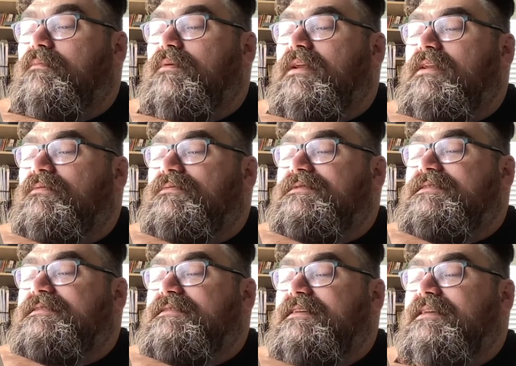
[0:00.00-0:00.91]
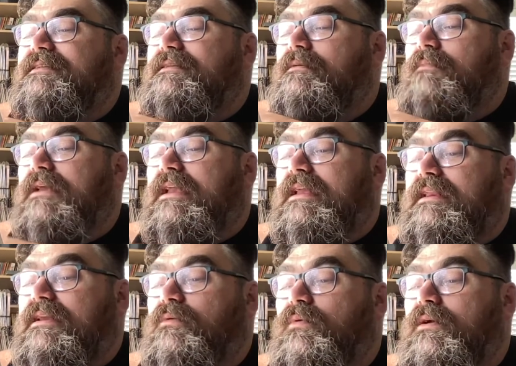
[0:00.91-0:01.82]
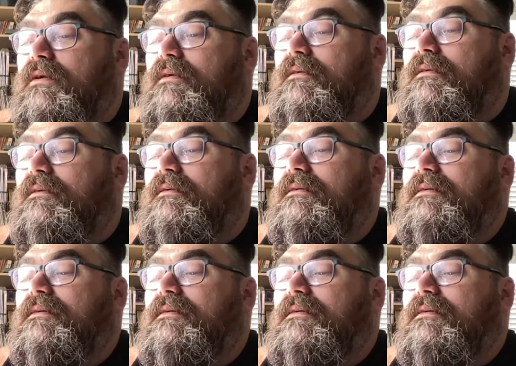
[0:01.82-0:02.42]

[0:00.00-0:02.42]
but I don't see them anywhere.